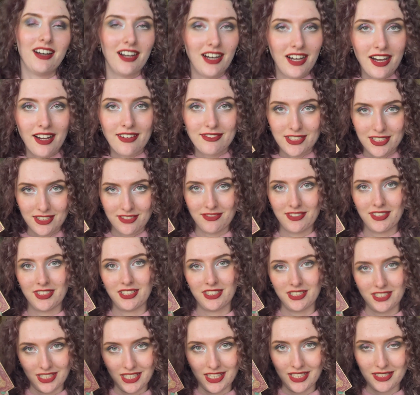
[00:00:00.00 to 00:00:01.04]
I've just
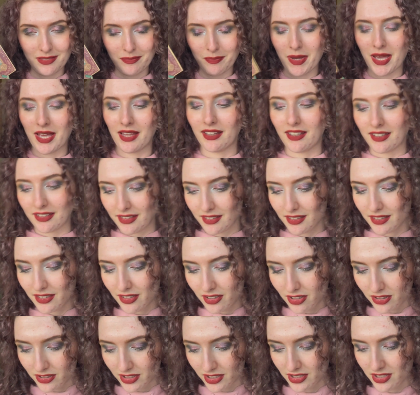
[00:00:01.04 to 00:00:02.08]
finished this palette
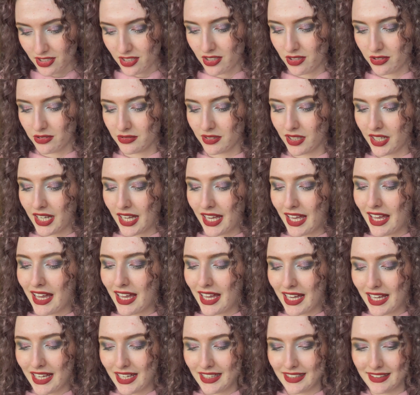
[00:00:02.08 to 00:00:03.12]
on its own,
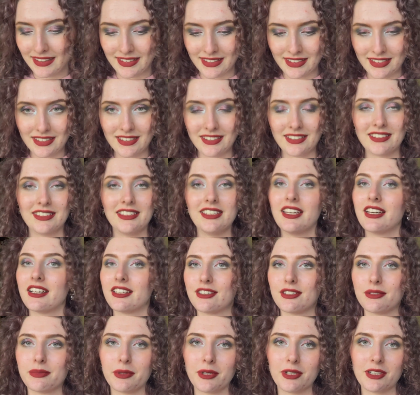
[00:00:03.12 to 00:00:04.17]
and the other
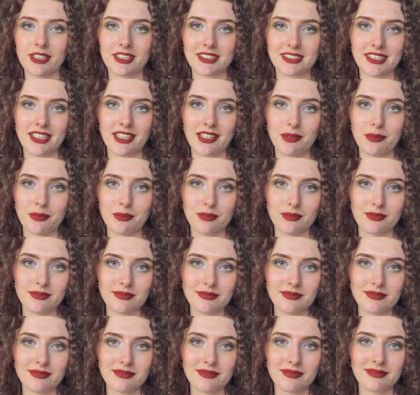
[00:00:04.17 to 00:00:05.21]
products that
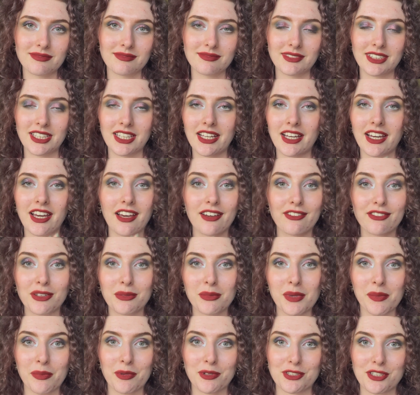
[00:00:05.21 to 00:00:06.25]
I have in my
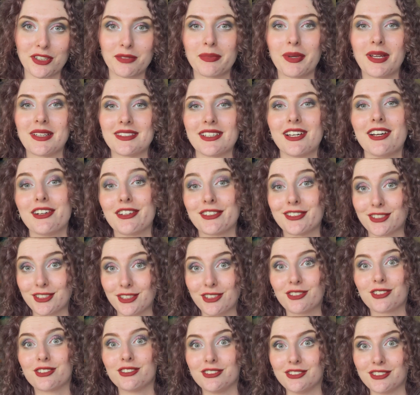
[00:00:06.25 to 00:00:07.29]
project pans are still
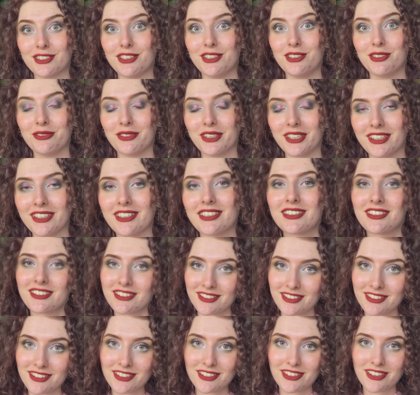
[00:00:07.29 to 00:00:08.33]
continuing
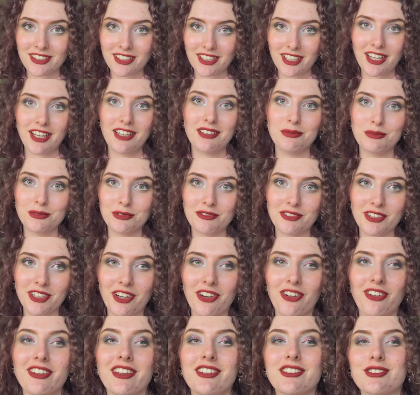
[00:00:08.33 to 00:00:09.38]
and moving
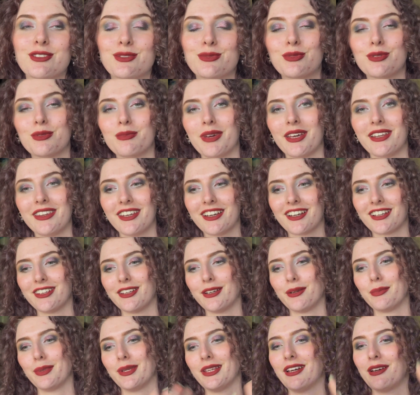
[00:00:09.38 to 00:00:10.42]
on. I just want to make that clear,
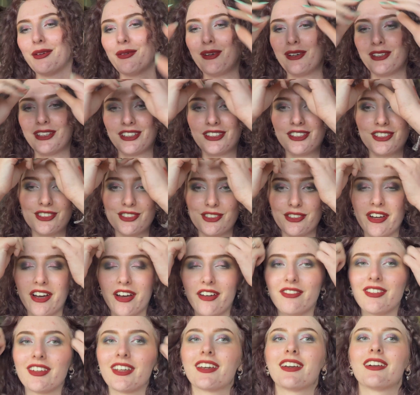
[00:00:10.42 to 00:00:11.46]
but I wanted to have
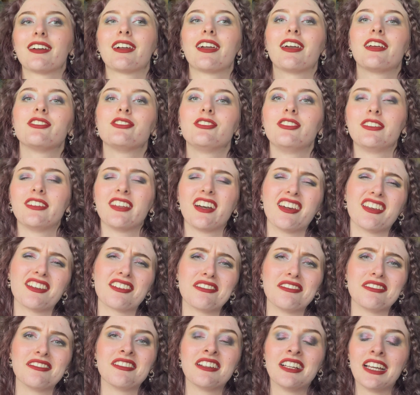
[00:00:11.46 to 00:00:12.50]
like a catchy
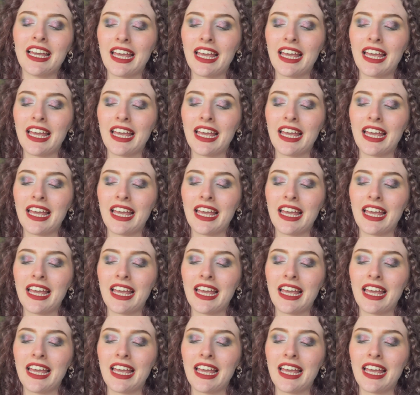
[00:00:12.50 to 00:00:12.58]
title.